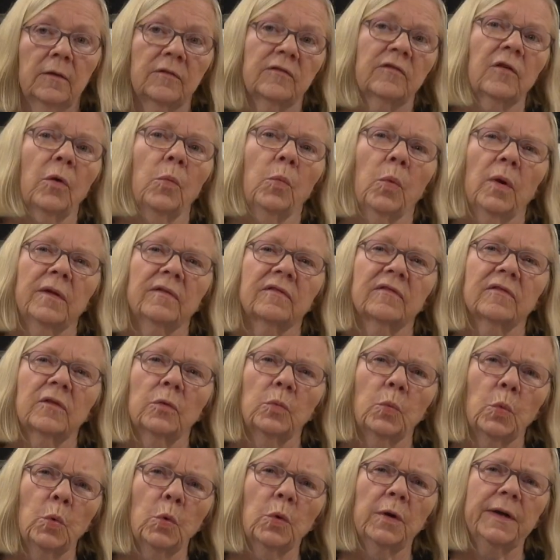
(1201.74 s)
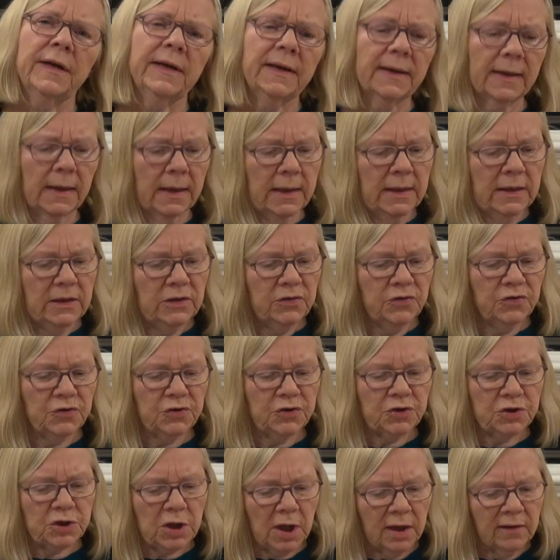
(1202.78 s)
So was the warning
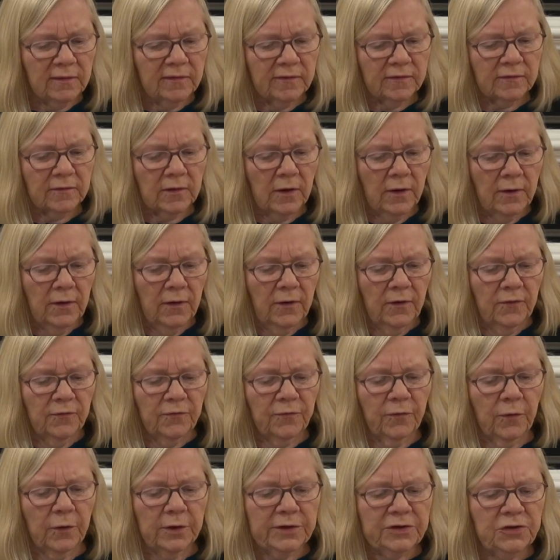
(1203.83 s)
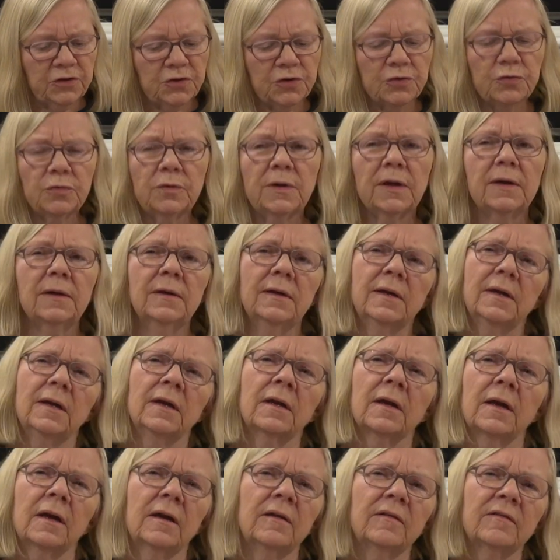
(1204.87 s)
just for Judah
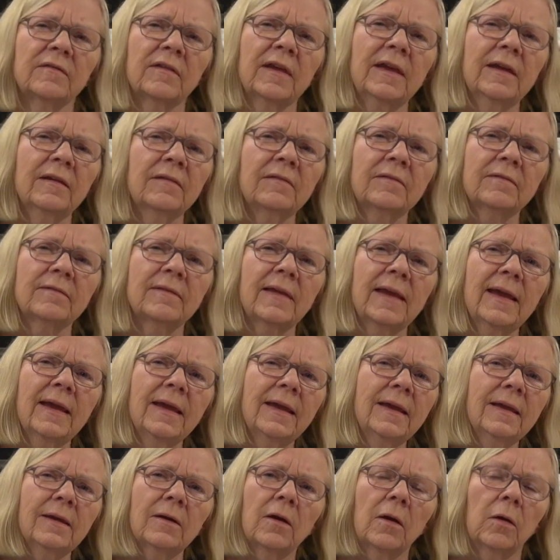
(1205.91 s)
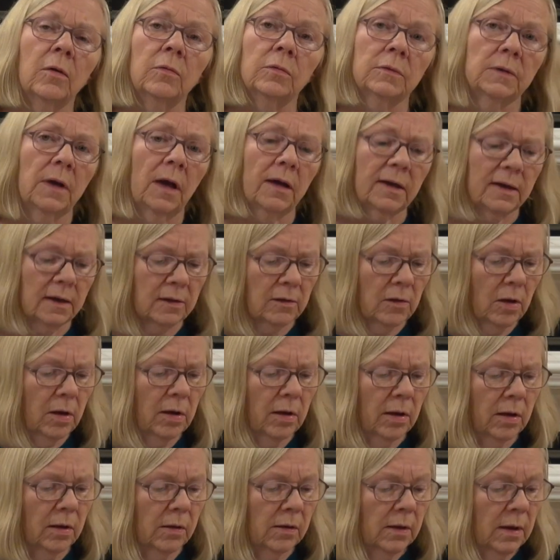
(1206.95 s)
in Isaiah's day? Oh, not at
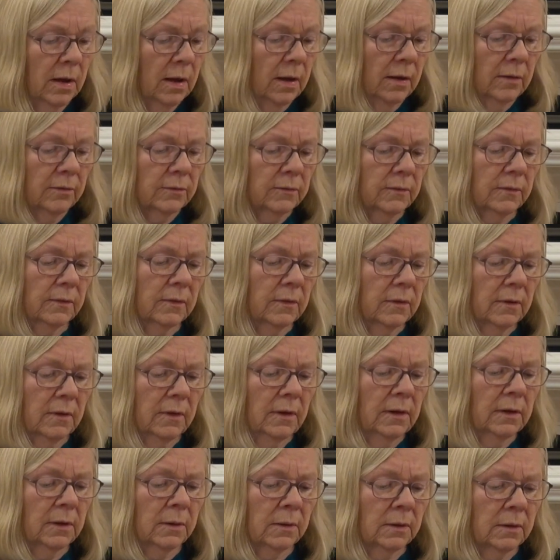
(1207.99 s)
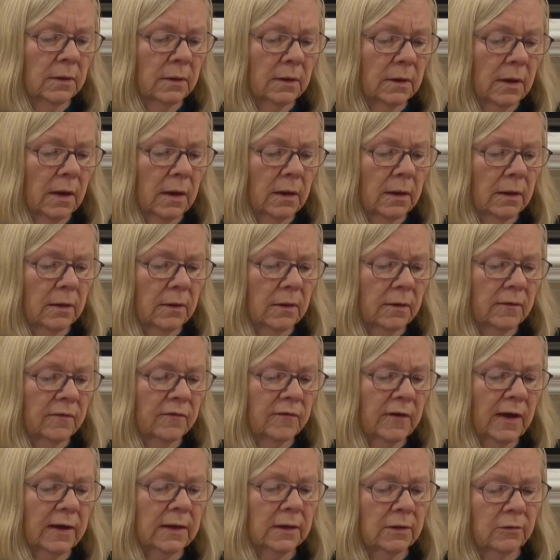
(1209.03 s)
all. In
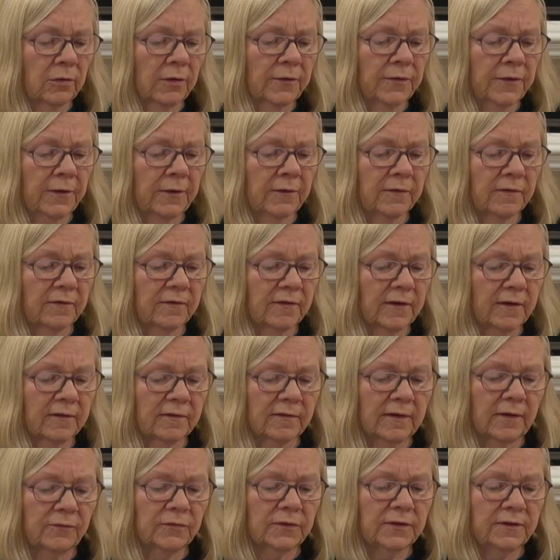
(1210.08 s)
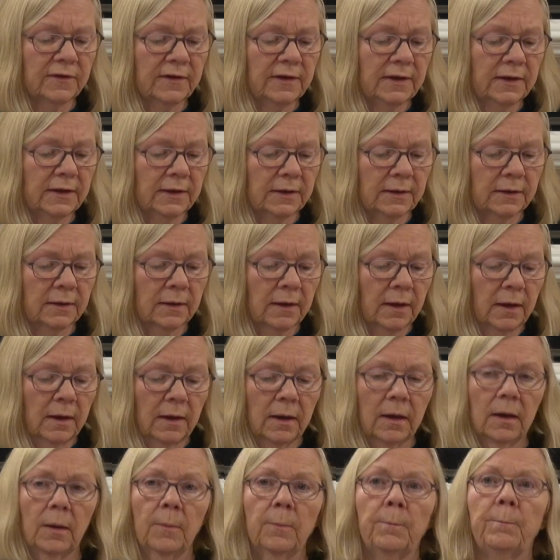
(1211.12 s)
Second Corinthians six seventeen,
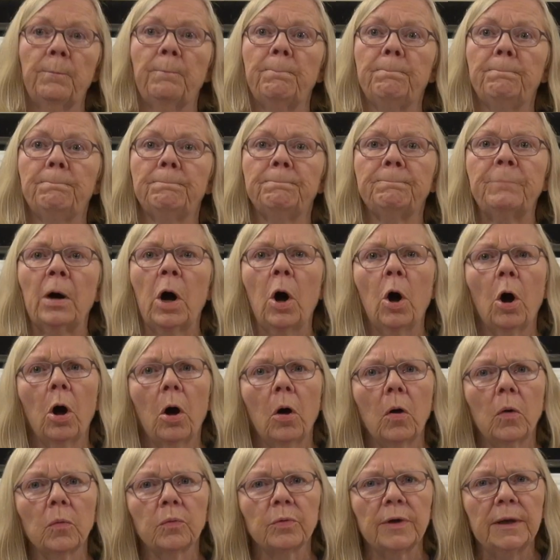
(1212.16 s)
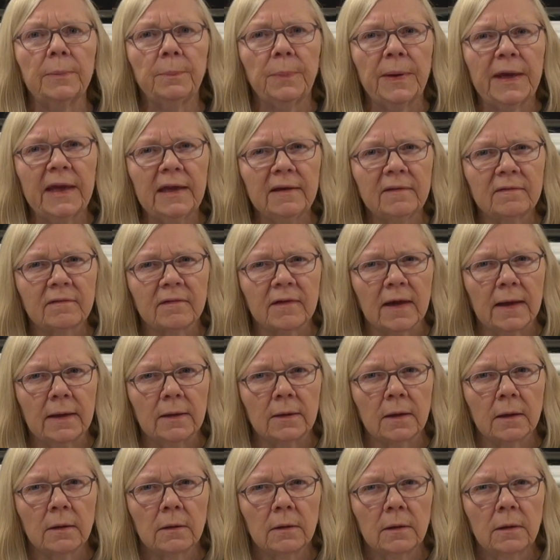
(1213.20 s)
Paul repeats
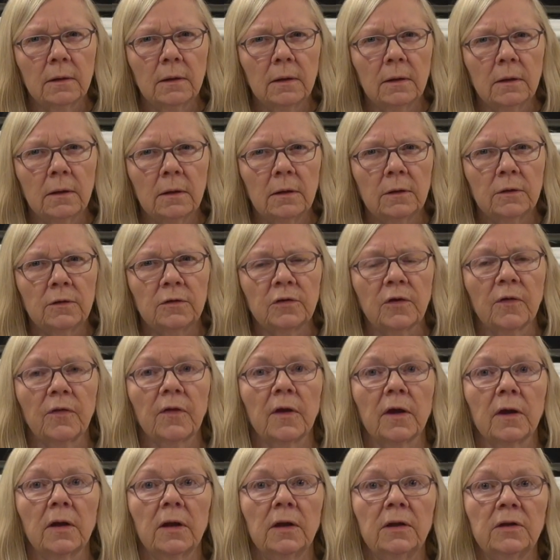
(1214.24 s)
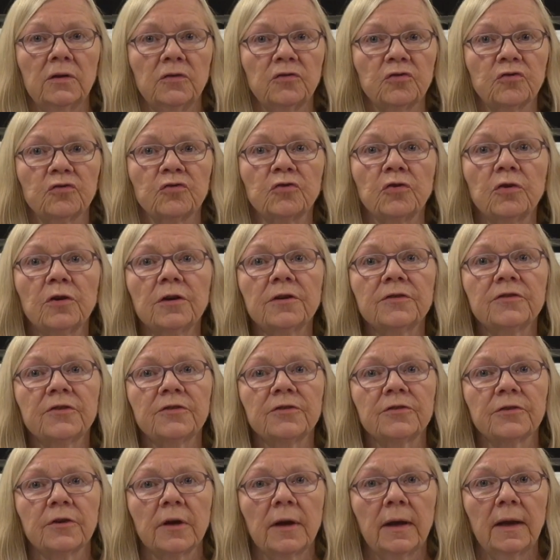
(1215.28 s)
it to the church
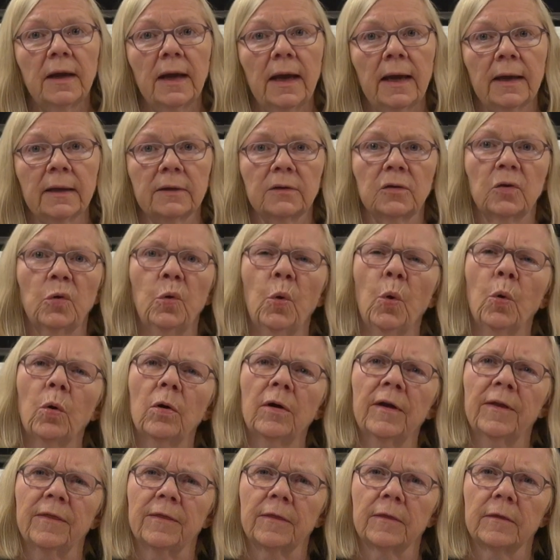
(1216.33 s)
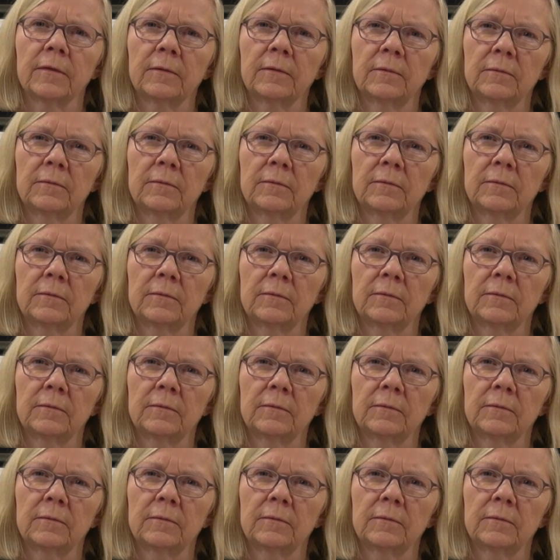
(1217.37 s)
at Corinth,